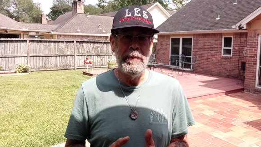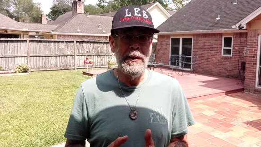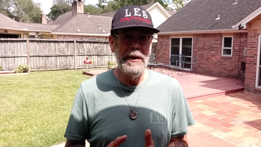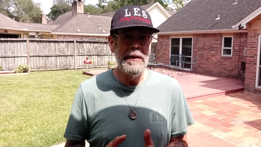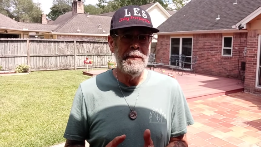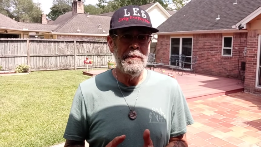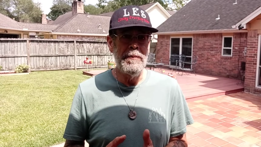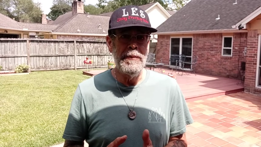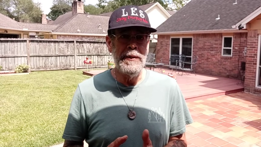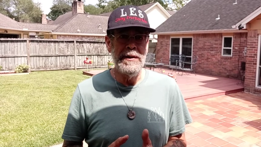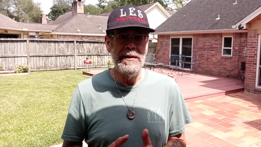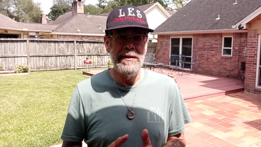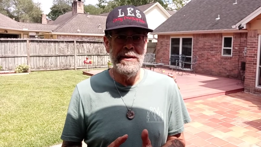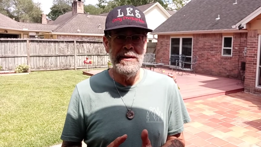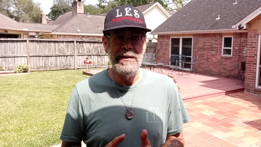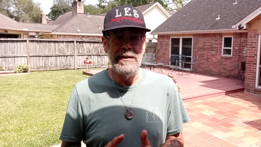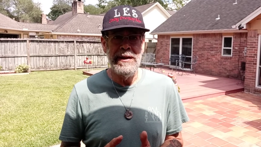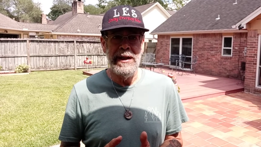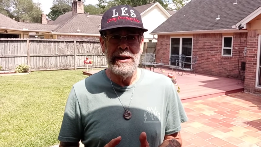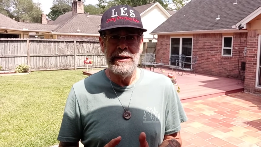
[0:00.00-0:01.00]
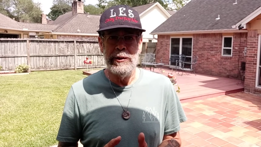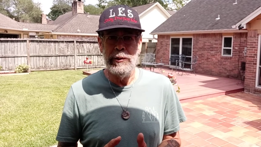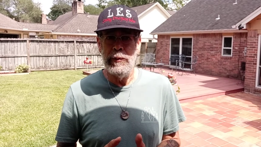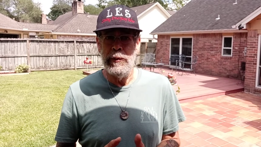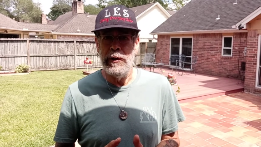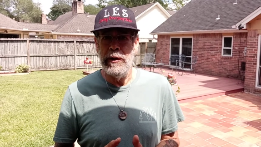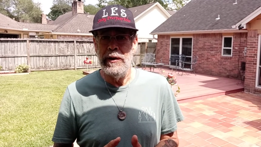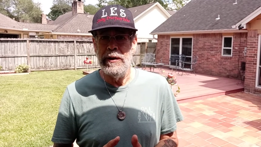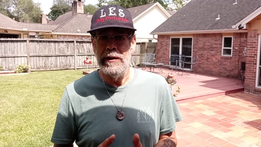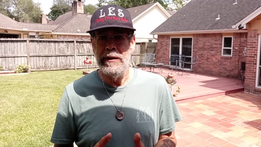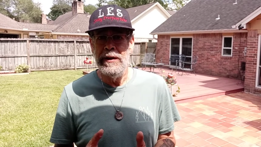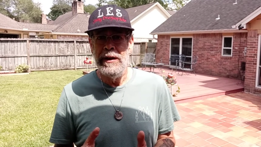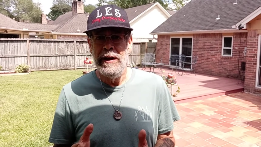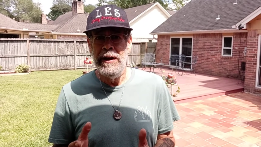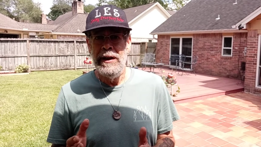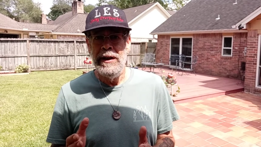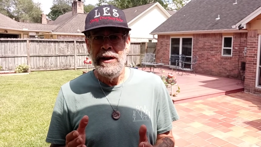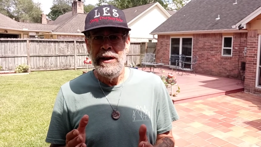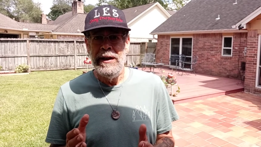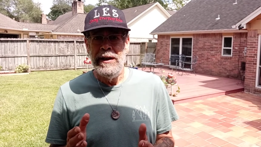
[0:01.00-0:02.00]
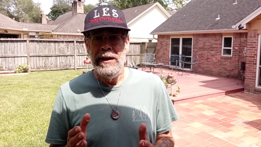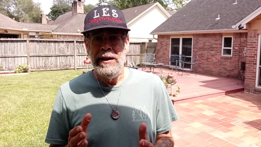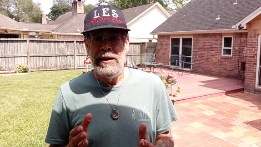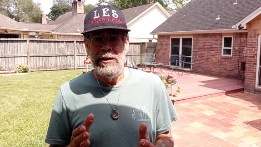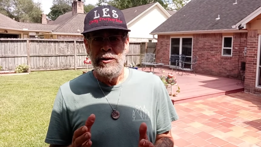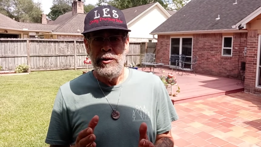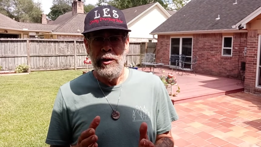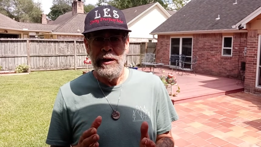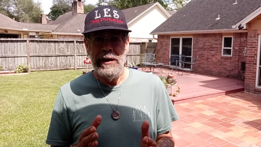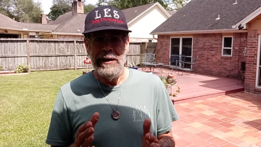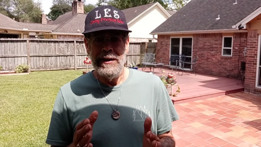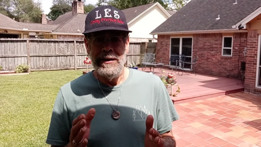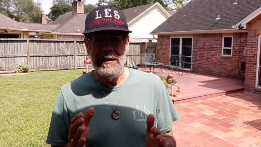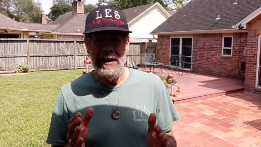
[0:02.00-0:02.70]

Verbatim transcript: but busy is not the word. Trying to